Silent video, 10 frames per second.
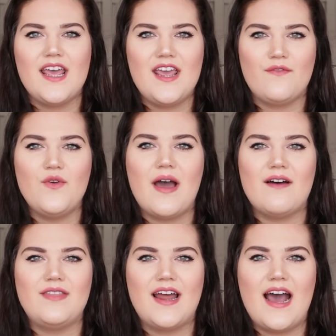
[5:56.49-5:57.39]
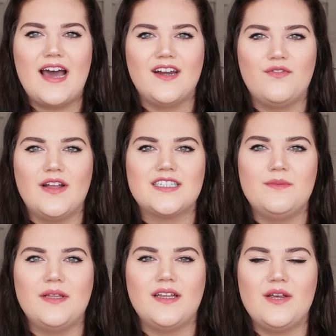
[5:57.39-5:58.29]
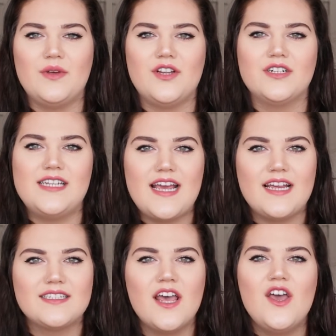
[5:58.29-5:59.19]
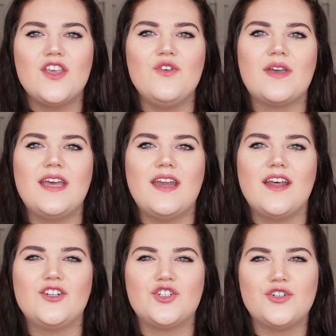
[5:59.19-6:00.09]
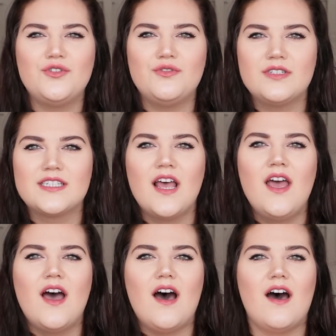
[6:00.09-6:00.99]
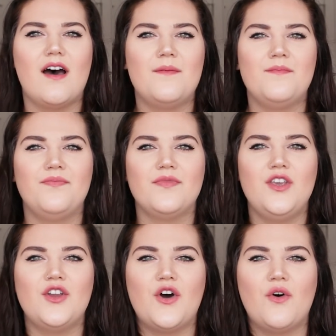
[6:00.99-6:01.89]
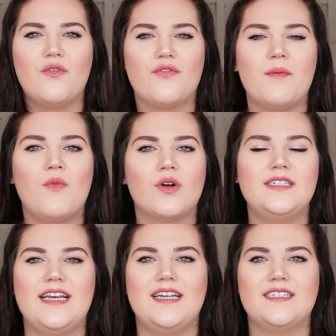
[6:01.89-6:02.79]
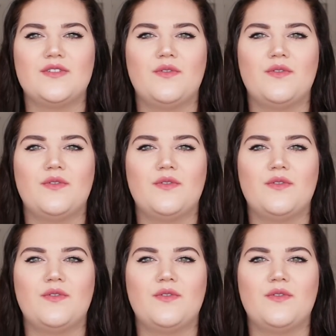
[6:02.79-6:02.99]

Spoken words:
if you have that added flexibility with your days. You can choose, from more days